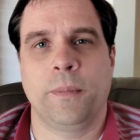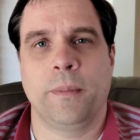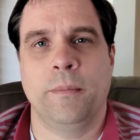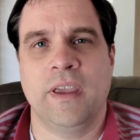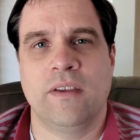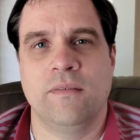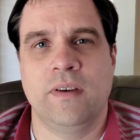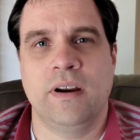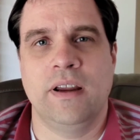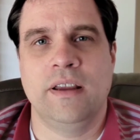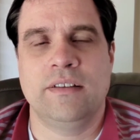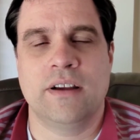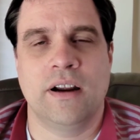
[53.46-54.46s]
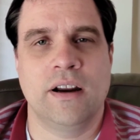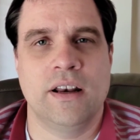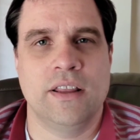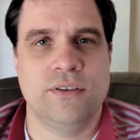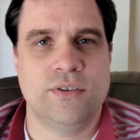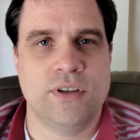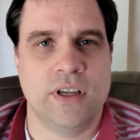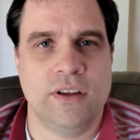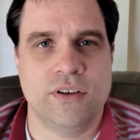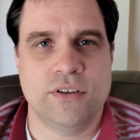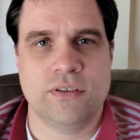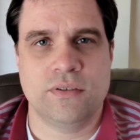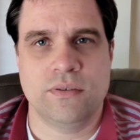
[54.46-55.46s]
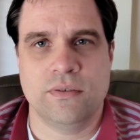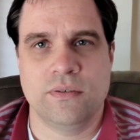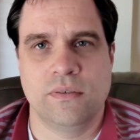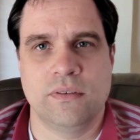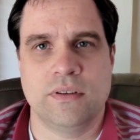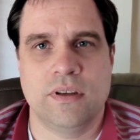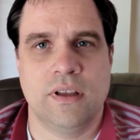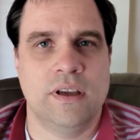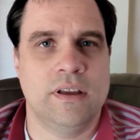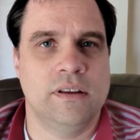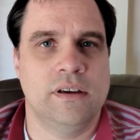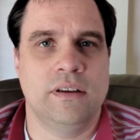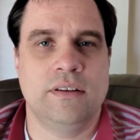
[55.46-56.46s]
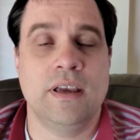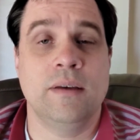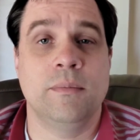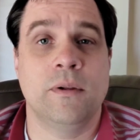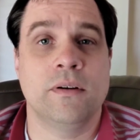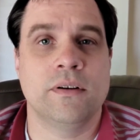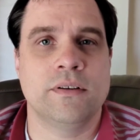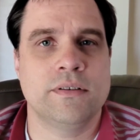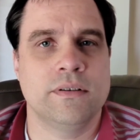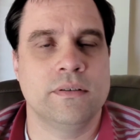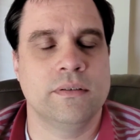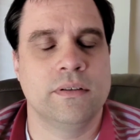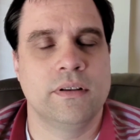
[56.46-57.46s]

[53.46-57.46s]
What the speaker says: make a very targeted change to a table or two.